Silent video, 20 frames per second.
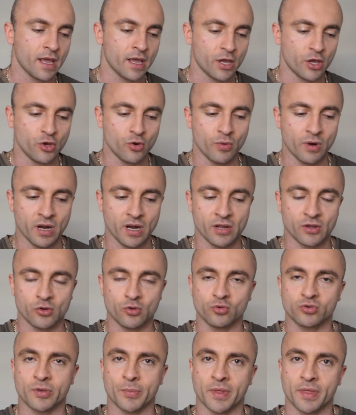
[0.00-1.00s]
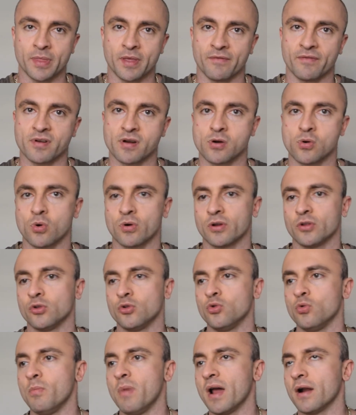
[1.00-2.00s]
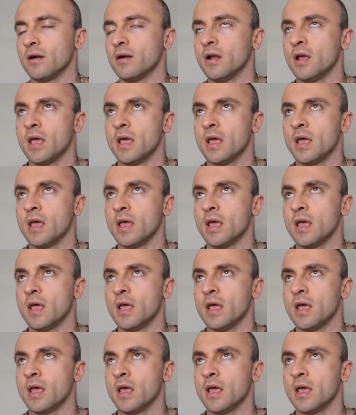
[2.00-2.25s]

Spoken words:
you really need to do something different in order to do better.